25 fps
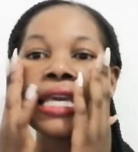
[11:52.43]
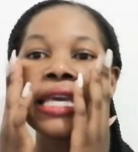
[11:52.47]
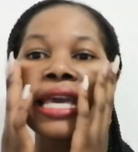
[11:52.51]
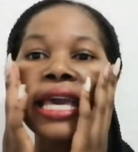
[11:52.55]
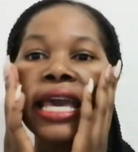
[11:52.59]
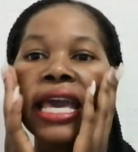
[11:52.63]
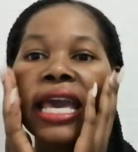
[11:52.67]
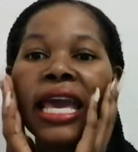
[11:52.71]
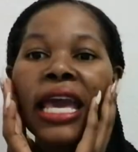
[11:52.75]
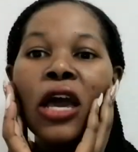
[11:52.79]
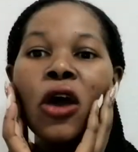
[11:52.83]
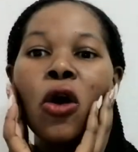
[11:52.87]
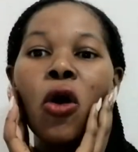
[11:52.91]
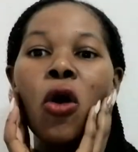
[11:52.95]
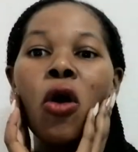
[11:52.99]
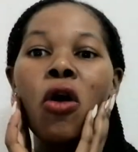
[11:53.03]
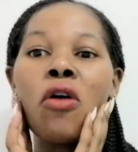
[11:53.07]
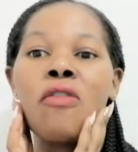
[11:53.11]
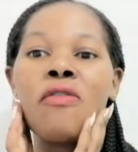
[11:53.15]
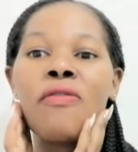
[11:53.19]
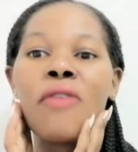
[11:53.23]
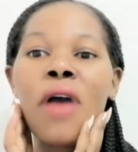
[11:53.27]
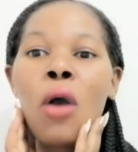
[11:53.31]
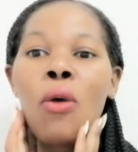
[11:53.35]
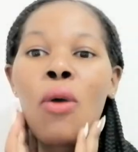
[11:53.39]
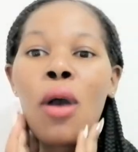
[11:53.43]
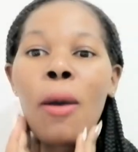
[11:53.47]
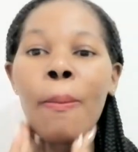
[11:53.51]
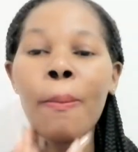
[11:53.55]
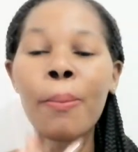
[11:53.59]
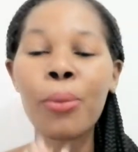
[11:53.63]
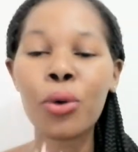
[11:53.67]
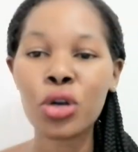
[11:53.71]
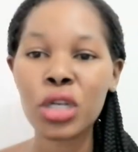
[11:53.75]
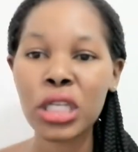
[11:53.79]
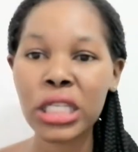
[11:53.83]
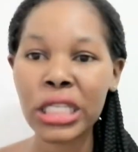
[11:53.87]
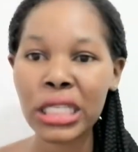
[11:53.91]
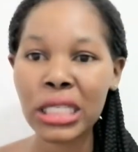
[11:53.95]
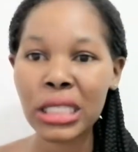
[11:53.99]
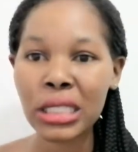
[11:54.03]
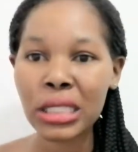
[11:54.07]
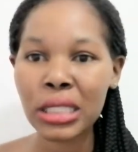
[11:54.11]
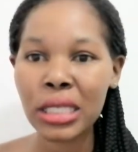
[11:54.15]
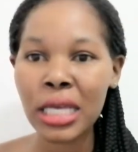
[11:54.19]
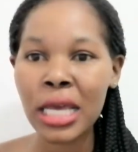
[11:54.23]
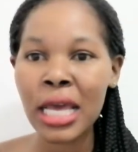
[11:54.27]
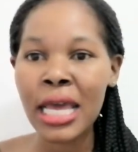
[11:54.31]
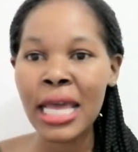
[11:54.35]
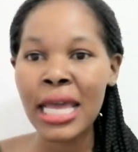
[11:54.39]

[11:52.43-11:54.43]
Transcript: care of our bodies,